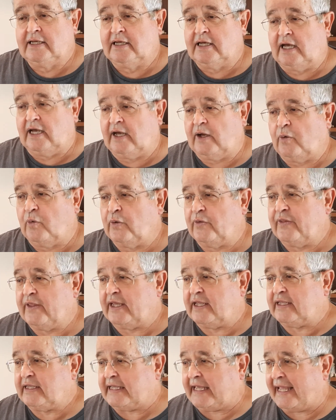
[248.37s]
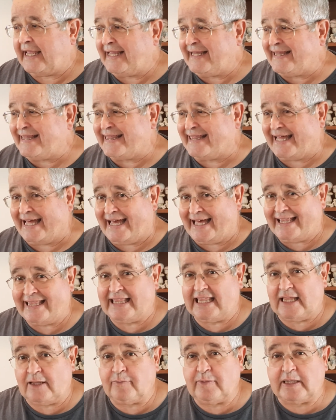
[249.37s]
When they ate that,
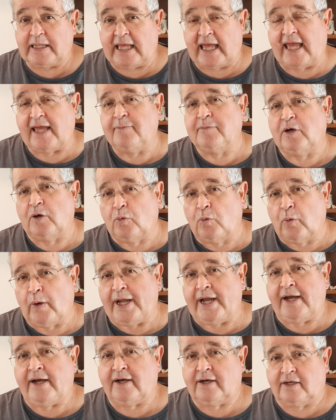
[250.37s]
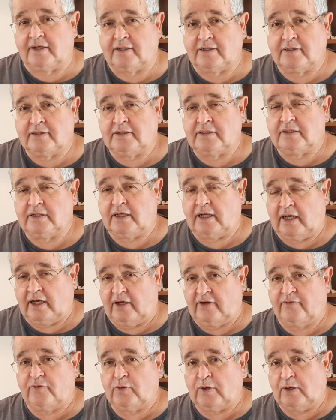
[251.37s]
they became aware
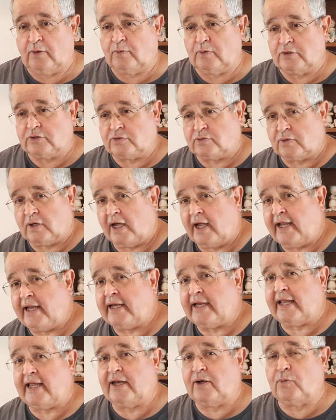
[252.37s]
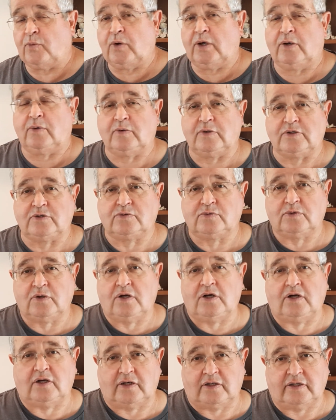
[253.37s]
of what was right and what was
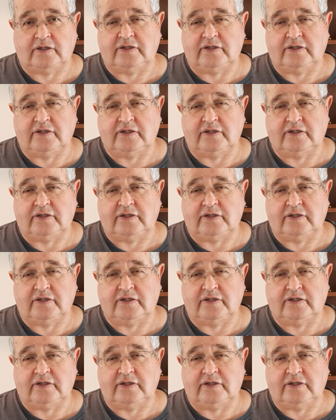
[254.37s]
wrong.